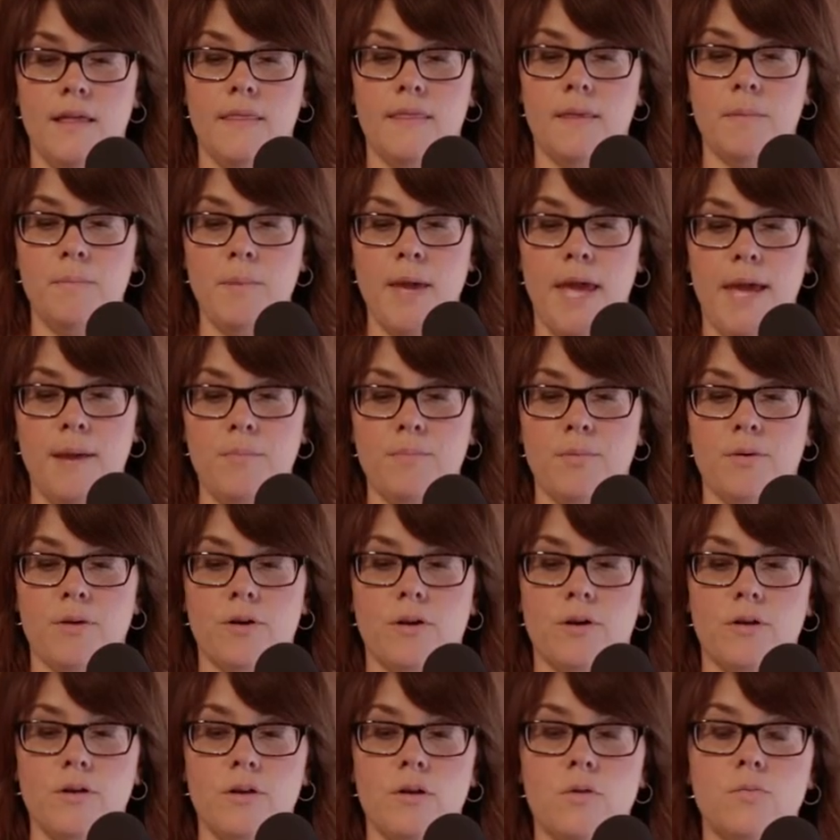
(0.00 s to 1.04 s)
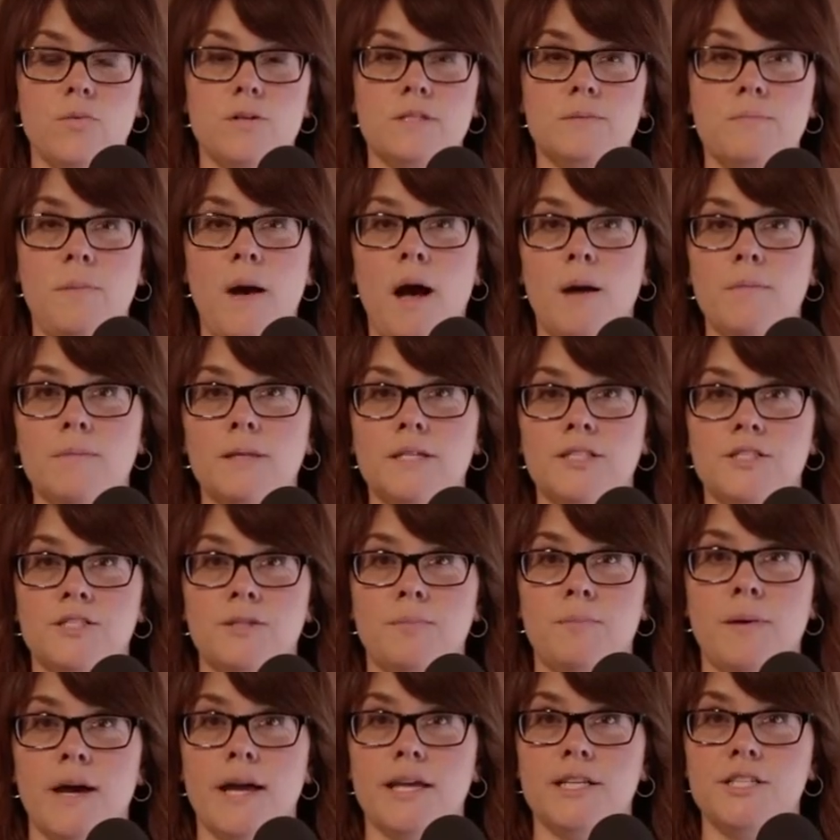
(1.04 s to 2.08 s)
The paper was
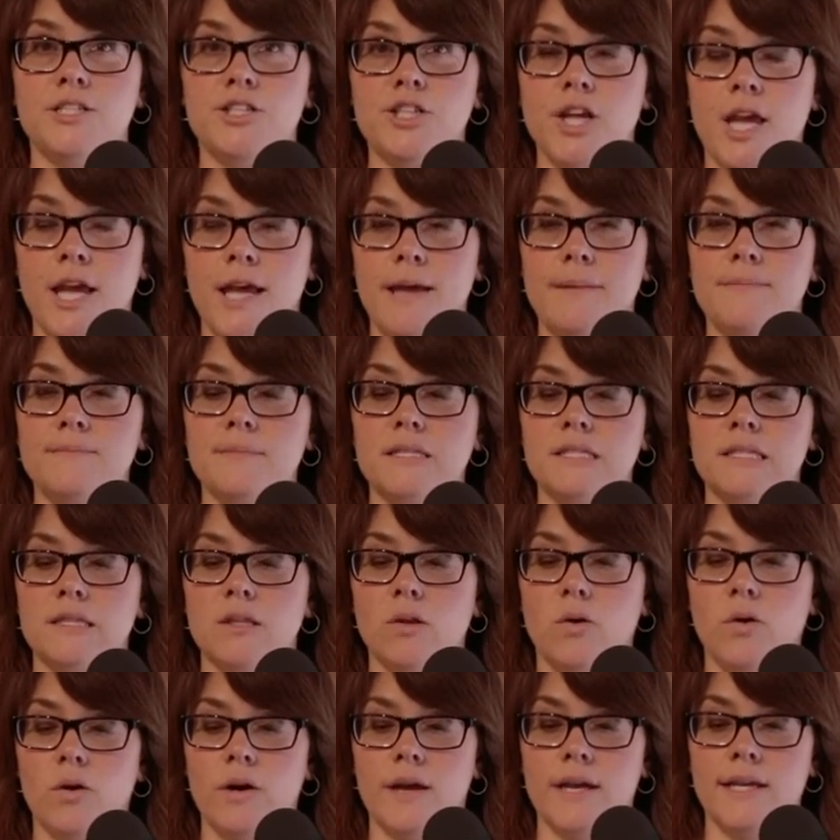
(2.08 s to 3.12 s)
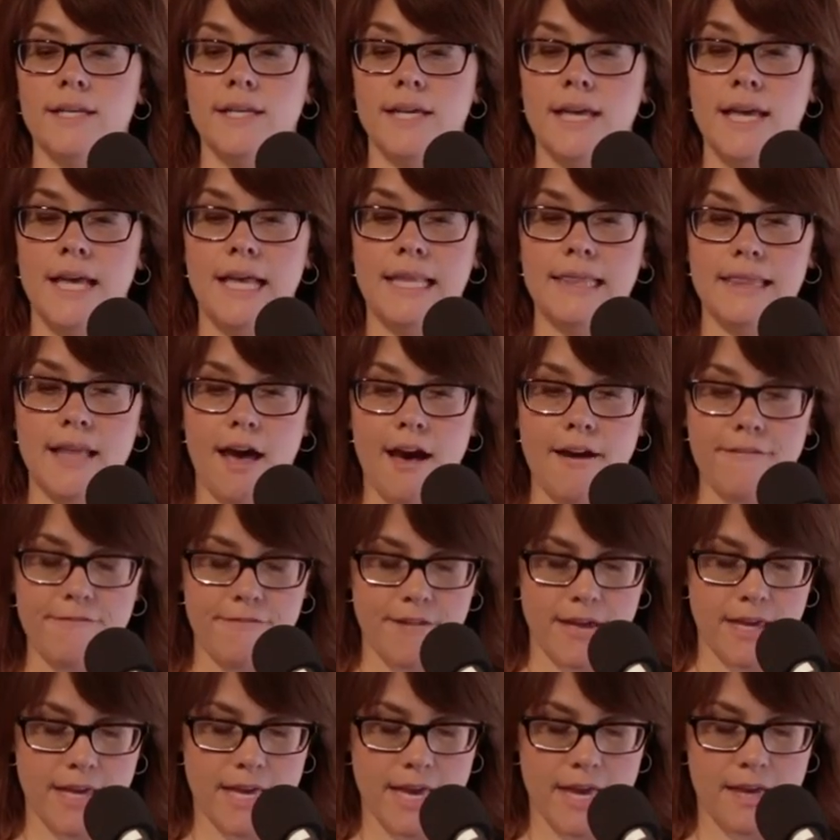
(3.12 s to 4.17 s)
published by James Lloyd
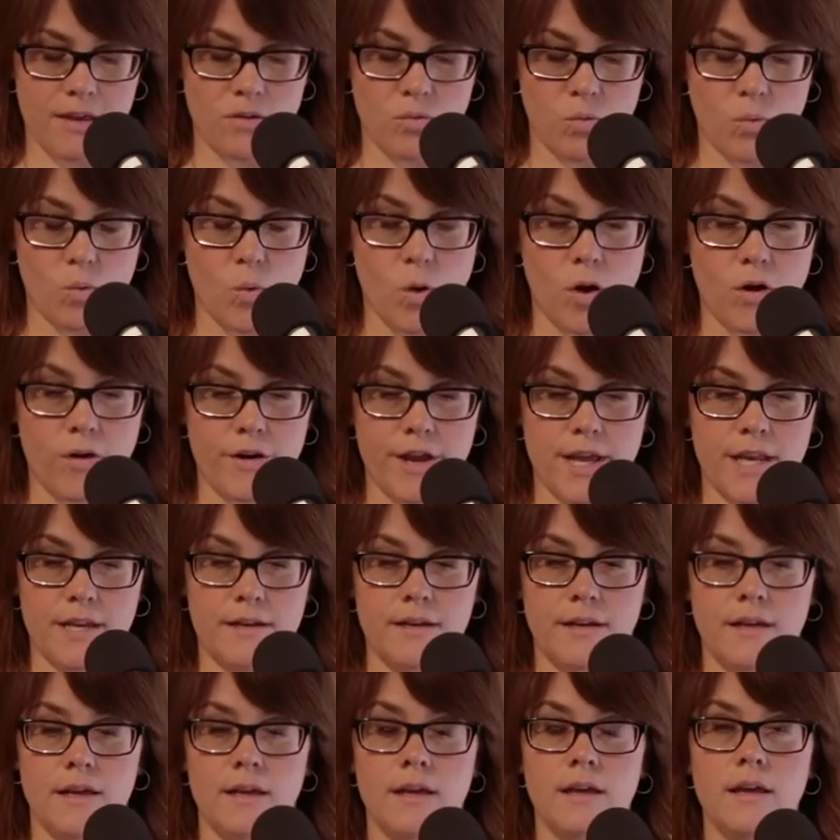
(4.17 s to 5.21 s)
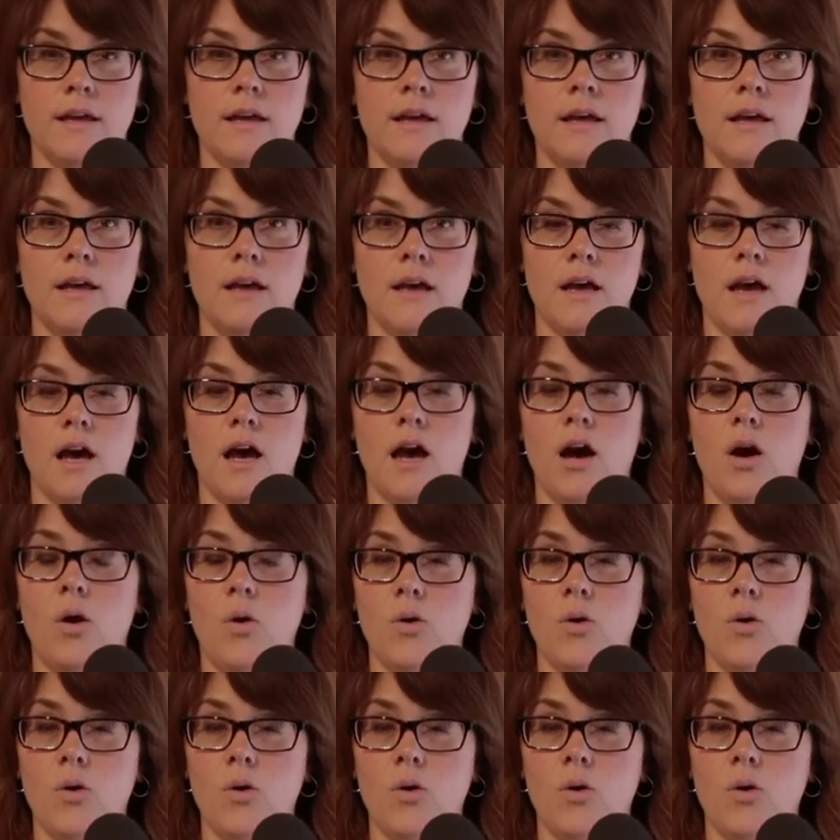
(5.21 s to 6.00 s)
Lafayette Warren, a